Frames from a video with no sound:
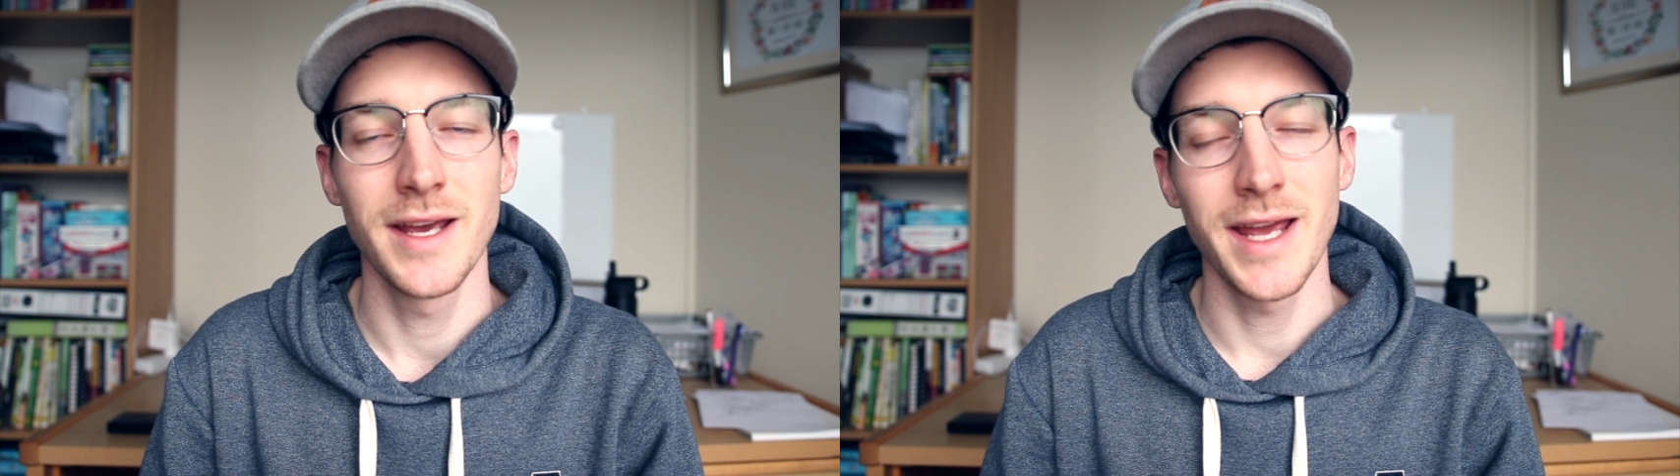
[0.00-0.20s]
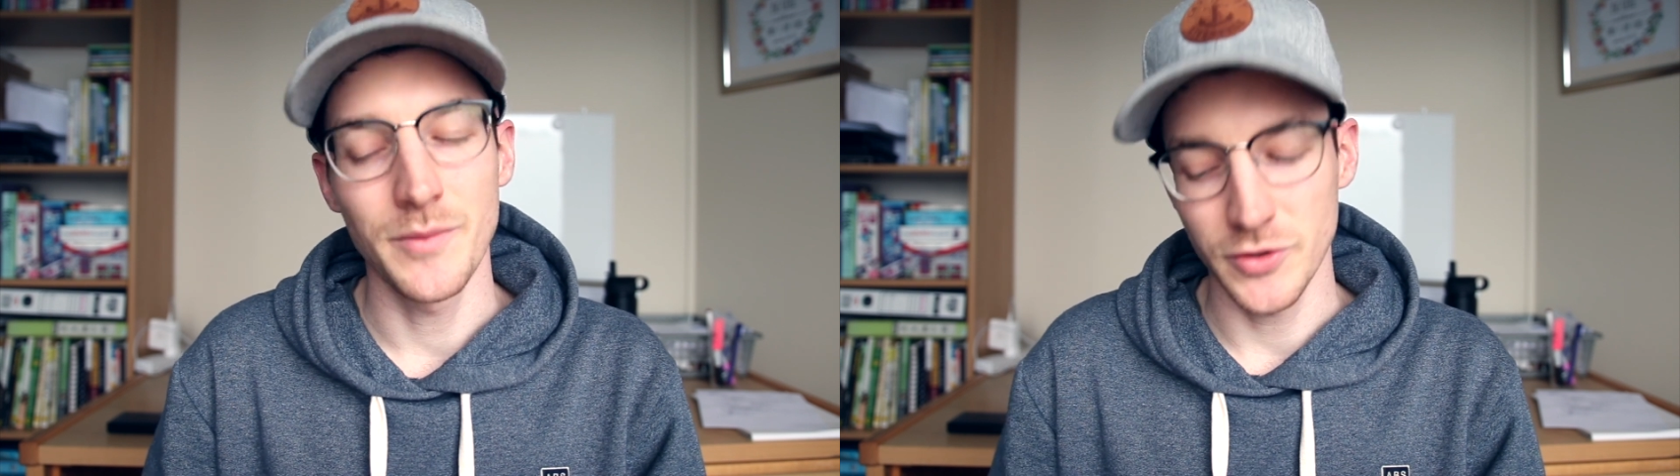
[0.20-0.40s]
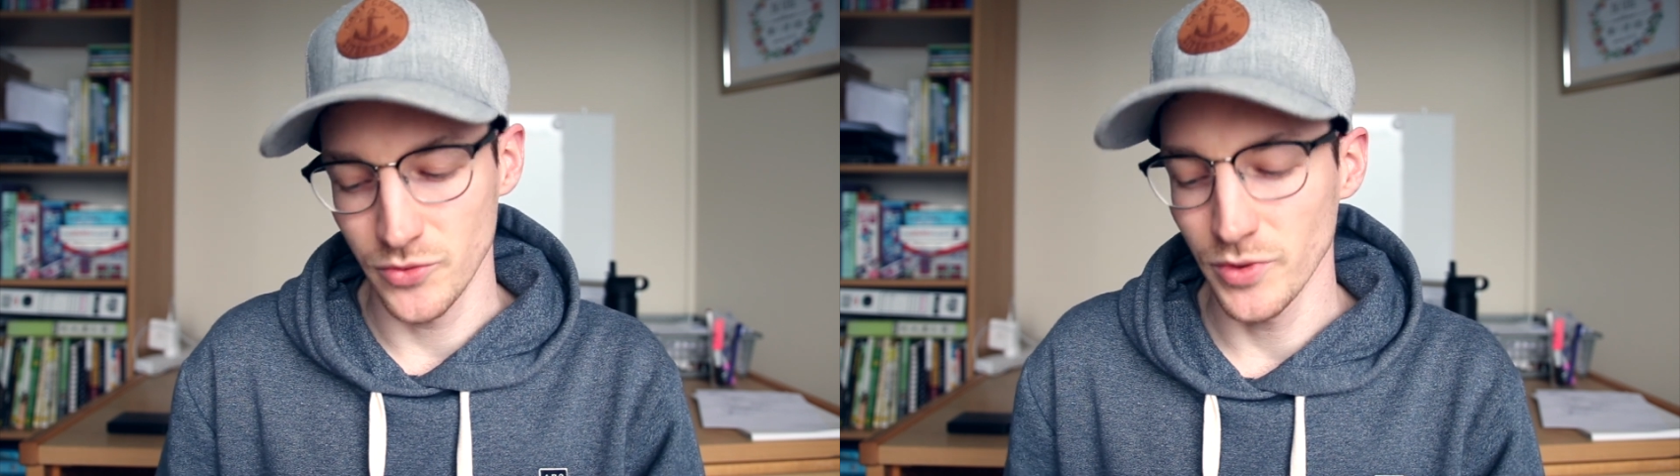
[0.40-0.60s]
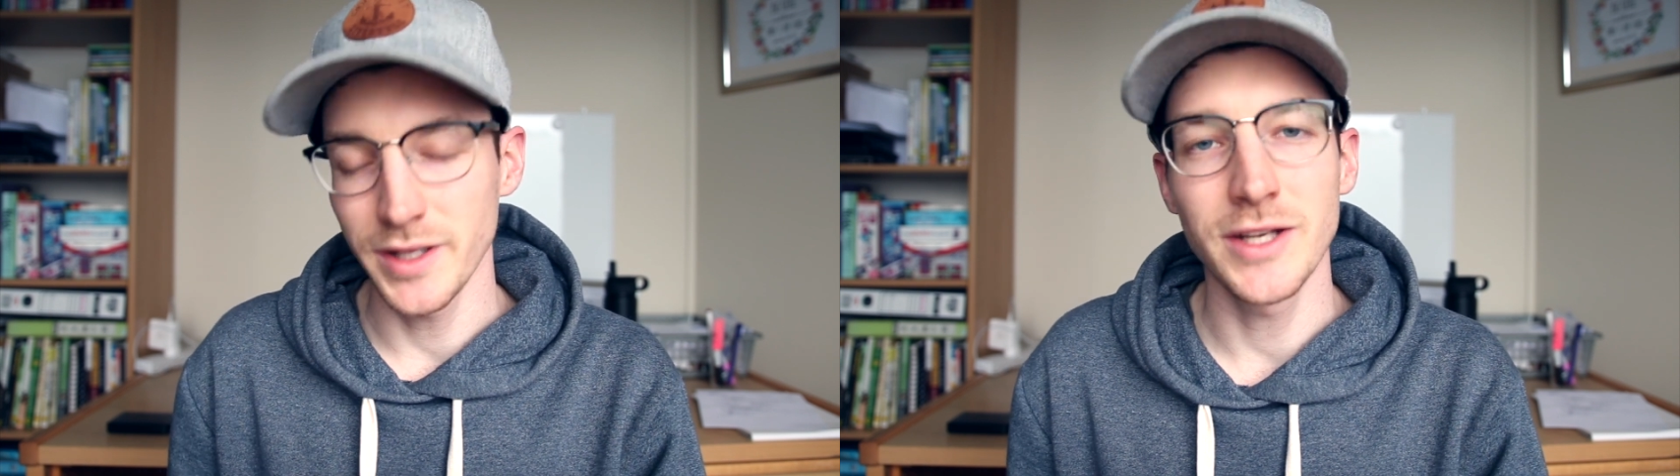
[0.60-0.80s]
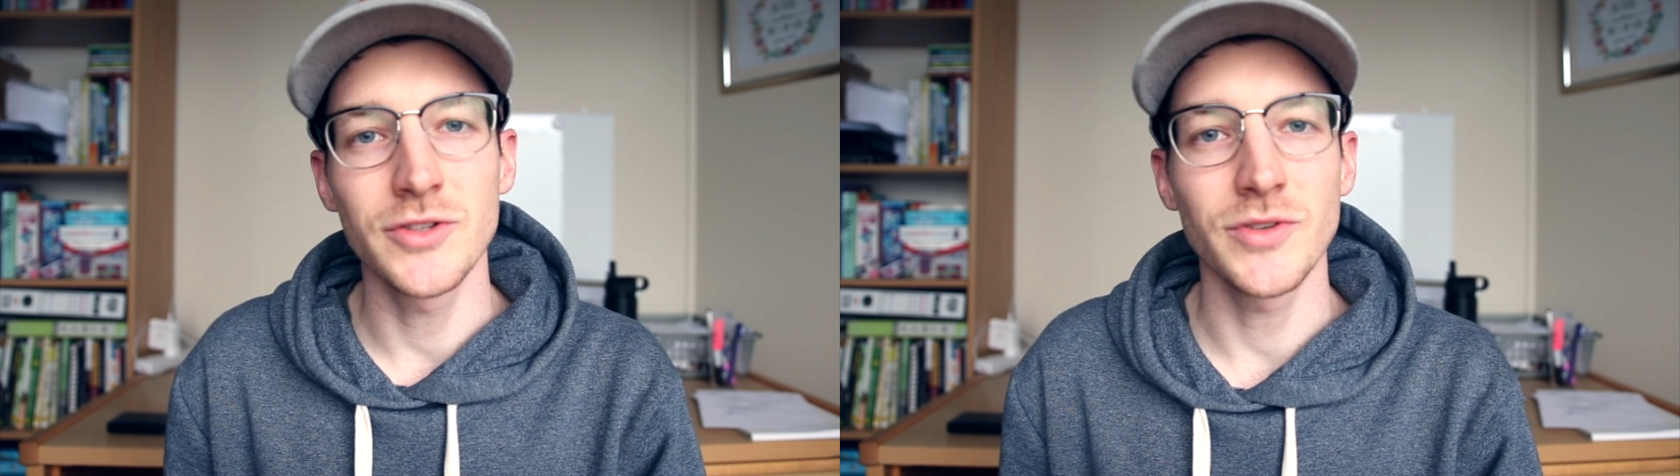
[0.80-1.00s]
And what's
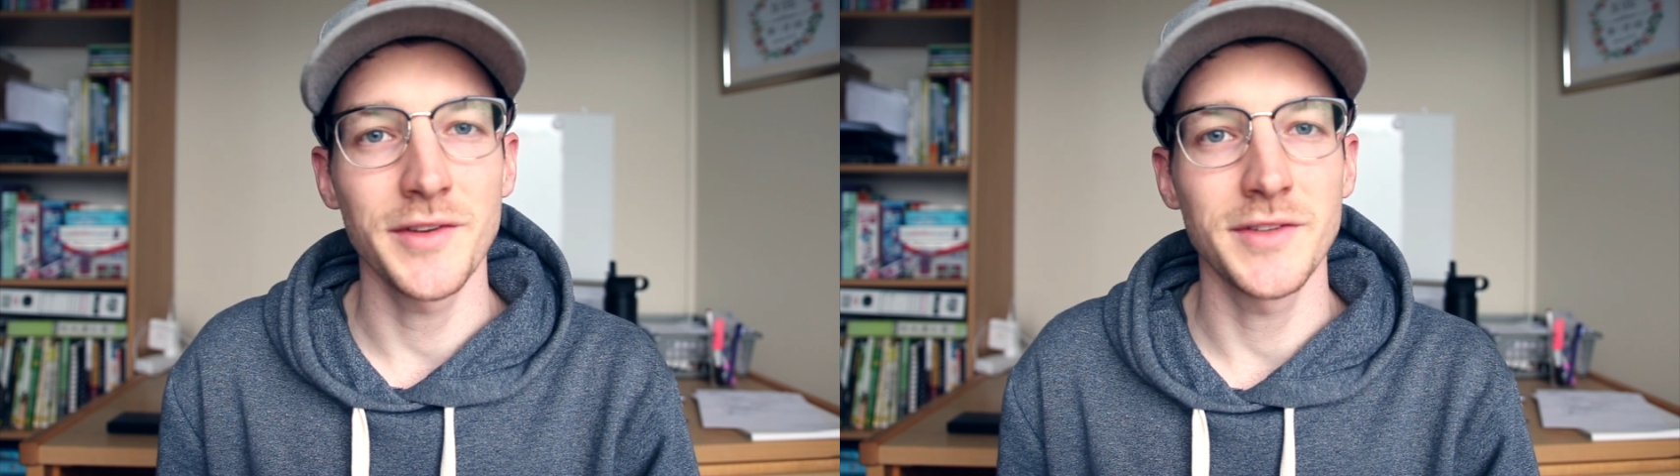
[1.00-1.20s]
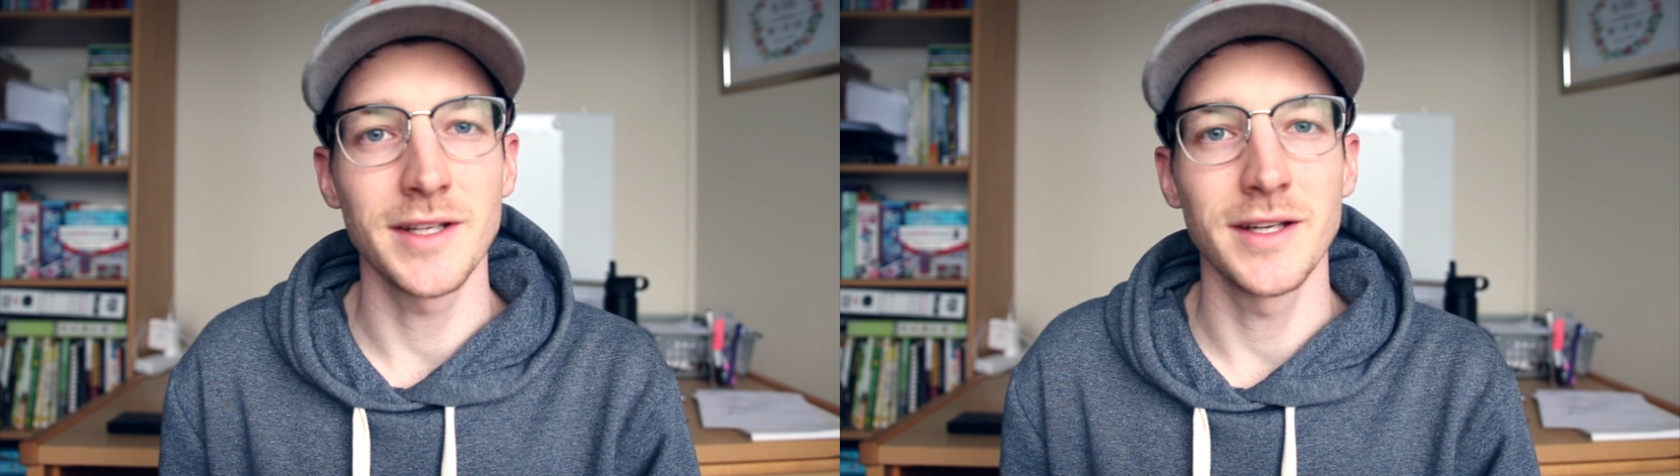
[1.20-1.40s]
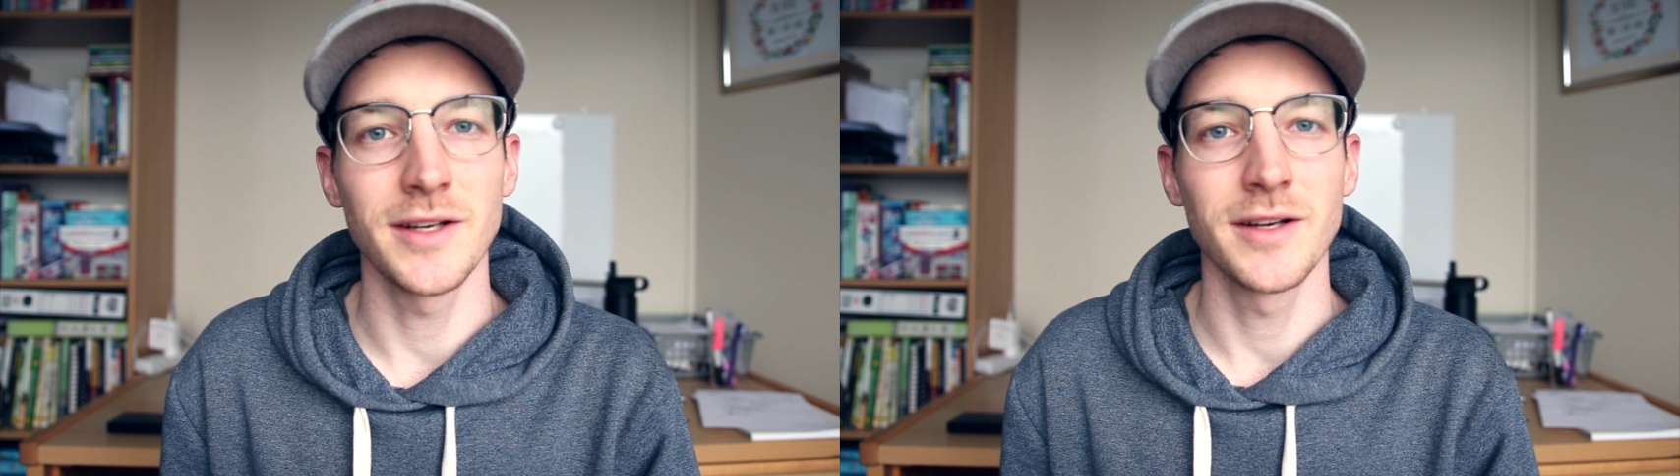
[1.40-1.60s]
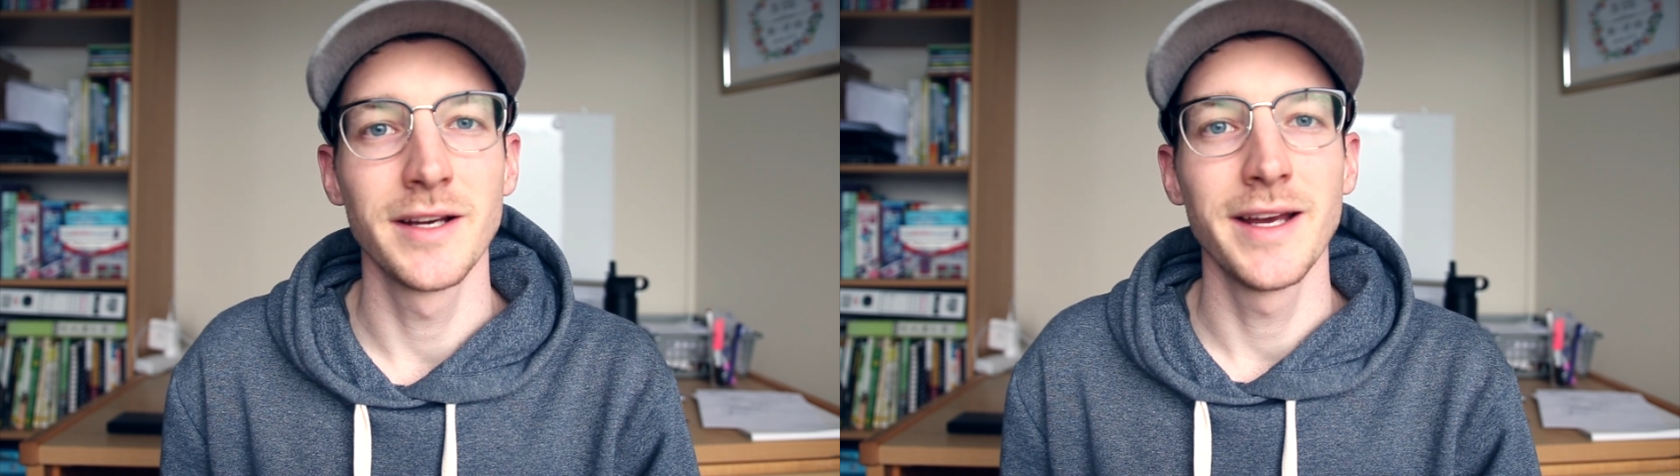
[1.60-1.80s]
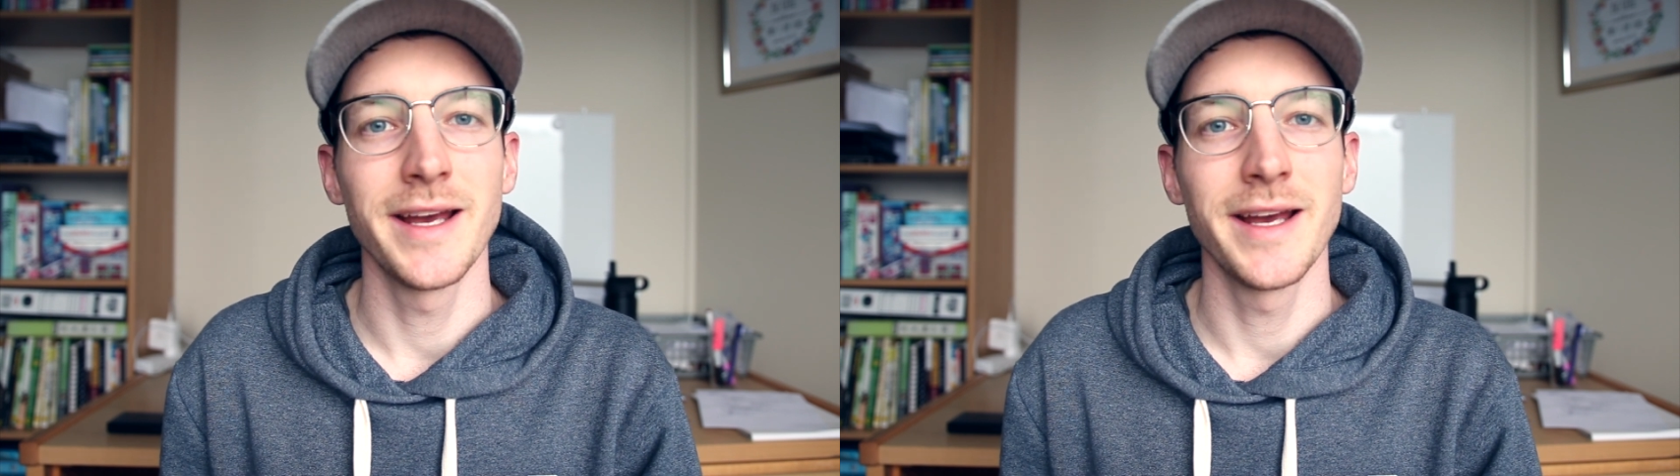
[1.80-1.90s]
really interesting here